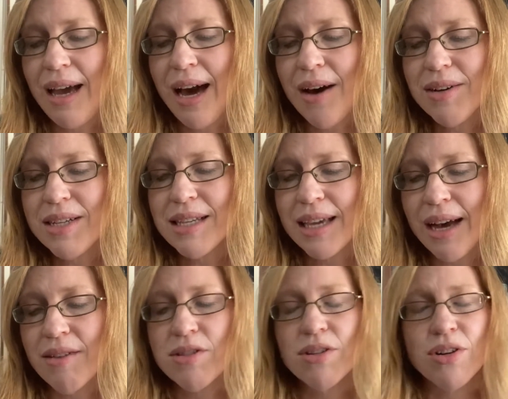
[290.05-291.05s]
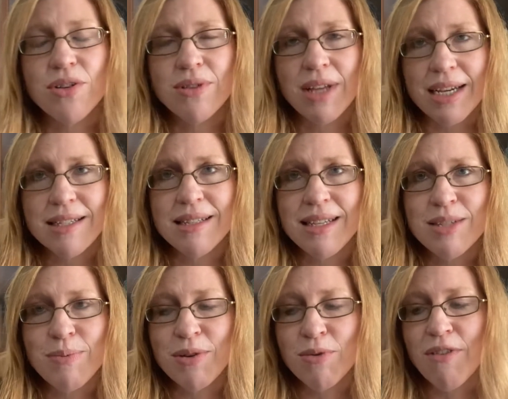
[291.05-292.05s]
how does a counselor whose license has
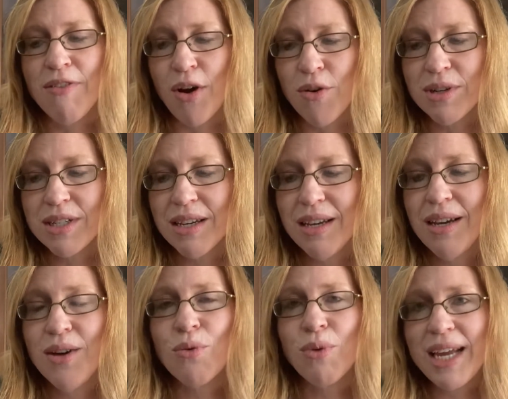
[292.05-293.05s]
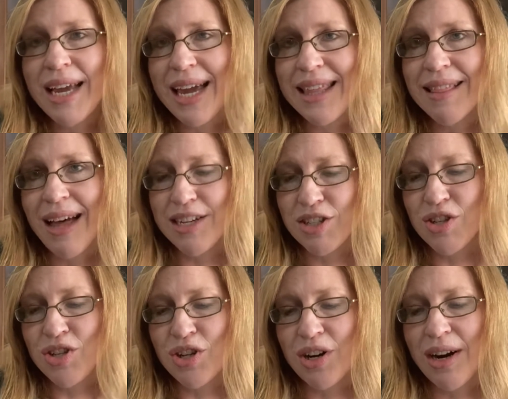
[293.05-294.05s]
been revoked regain
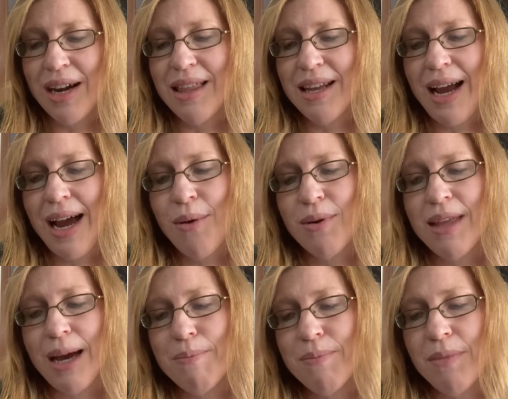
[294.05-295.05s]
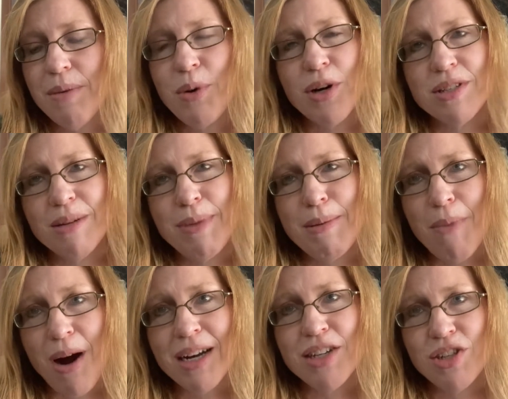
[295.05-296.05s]
licensure, and then how would that person be
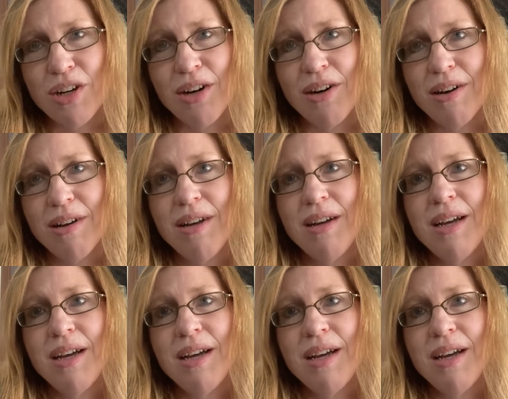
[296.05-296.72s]
monitored